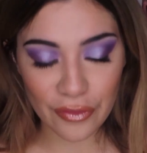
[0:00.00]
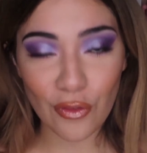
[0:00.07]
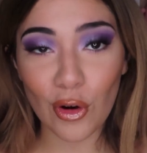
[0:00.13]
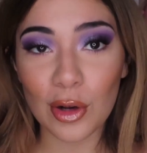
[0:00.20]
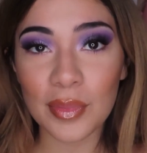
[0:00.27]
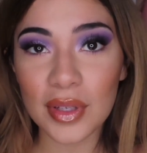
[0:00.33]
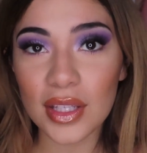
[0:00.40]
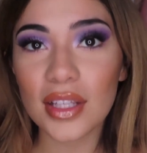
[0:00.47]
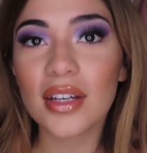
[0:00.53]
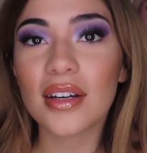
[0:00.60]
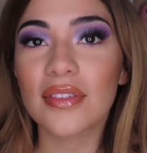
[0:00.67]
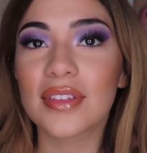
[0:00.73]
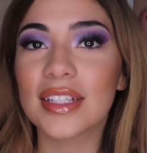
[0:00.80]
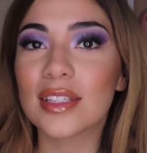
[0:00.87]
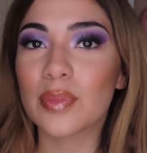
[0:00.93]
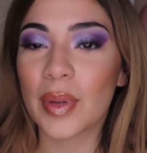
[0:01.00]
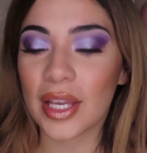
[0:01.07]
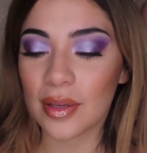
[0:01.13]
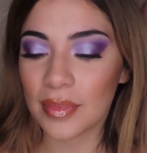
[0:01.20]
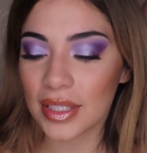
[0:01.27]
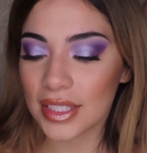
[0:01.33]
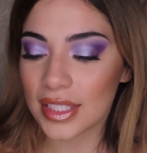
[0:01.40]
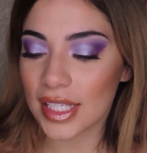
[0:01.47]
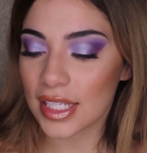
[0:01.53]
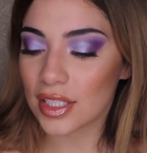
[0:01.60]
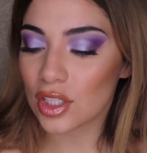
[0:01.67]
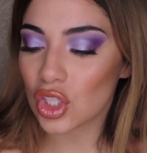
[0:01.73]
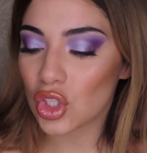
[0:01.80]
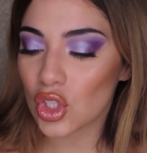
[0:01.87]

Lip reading: formula of these pigments is